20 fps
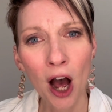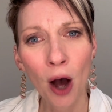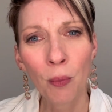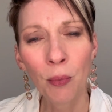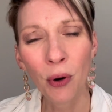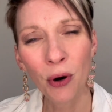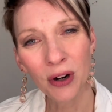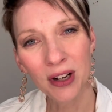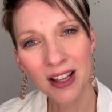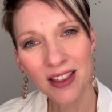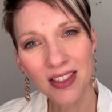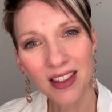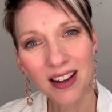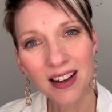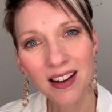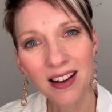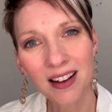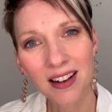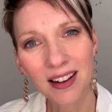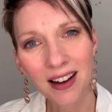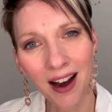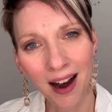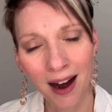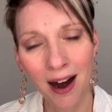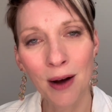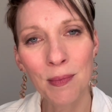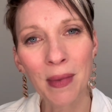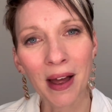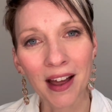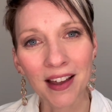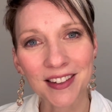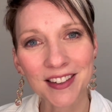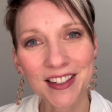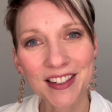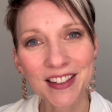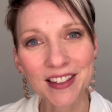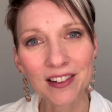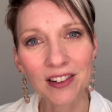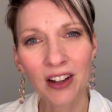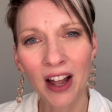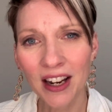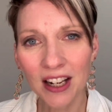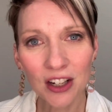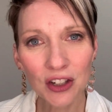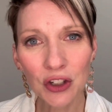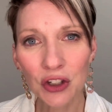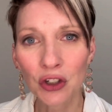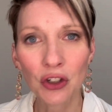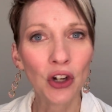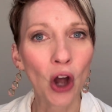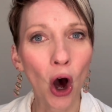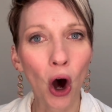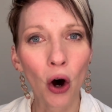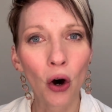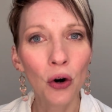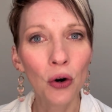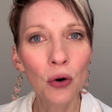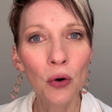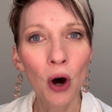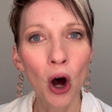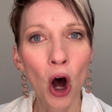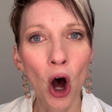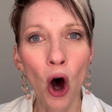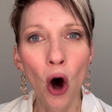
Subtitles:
put in the comments, let us know